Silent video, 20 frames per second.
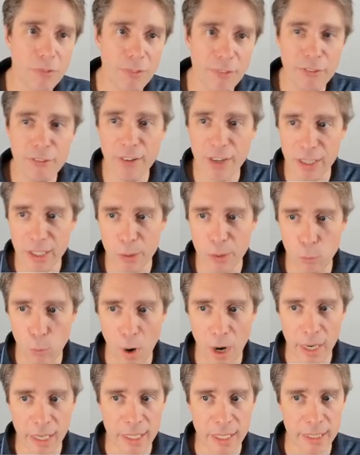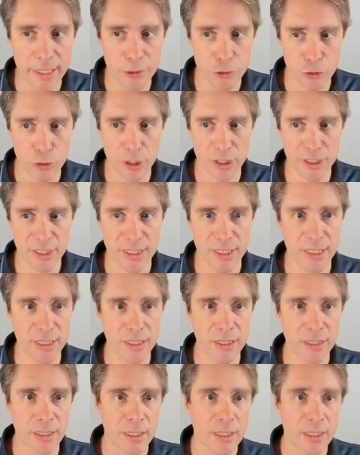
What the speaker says: fairly widely trusted,